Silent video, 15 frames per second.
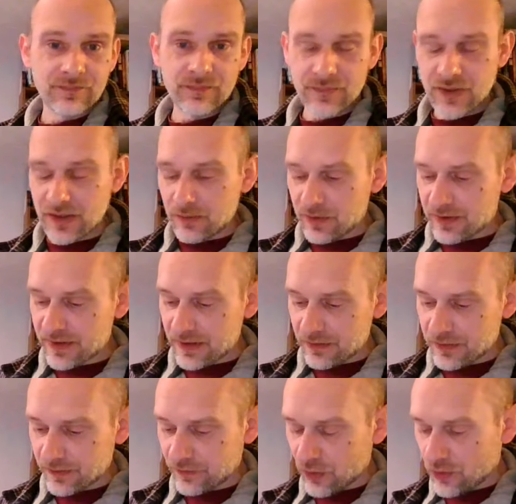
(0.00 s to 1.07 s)
see where the
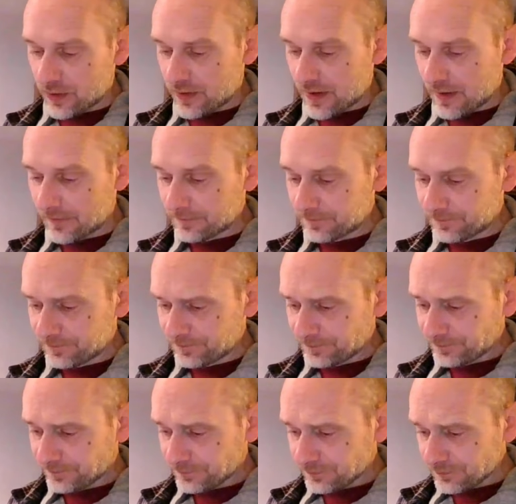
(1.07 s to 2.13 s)
sales have gone in that.
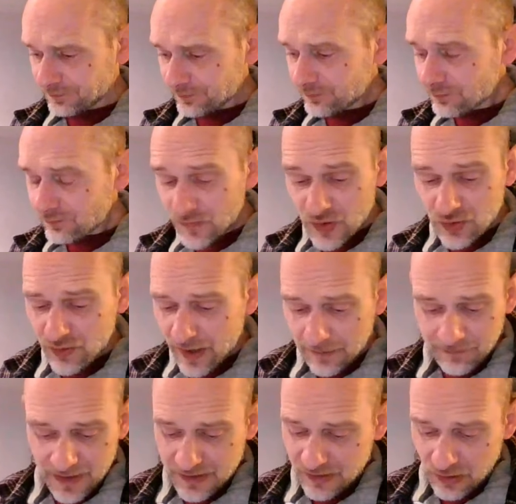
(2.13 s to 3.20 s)
So yeah,
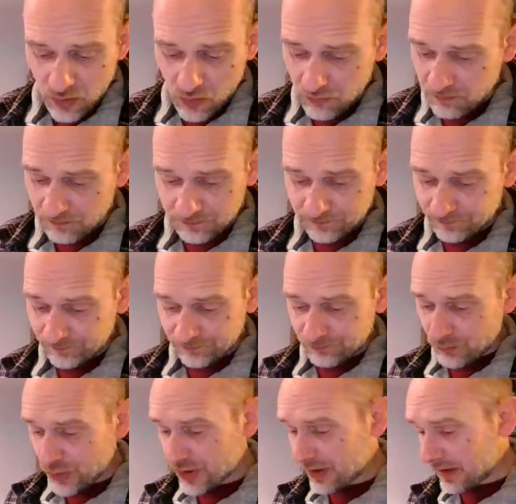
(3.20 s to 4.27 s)
it's slow.
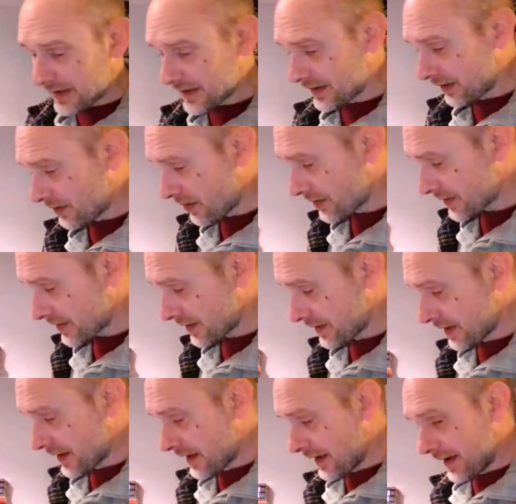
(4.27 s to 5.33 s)
We're still listing lots.
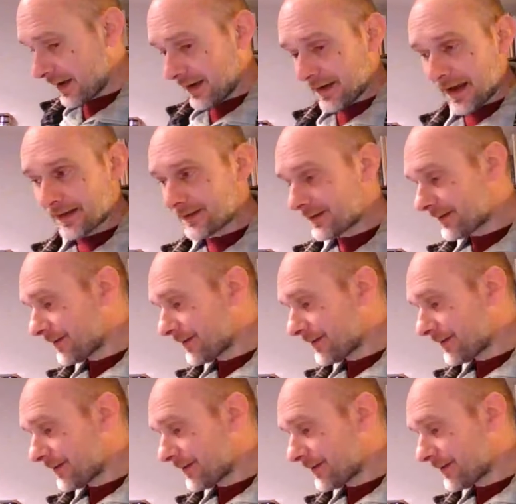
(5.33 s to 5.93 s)
And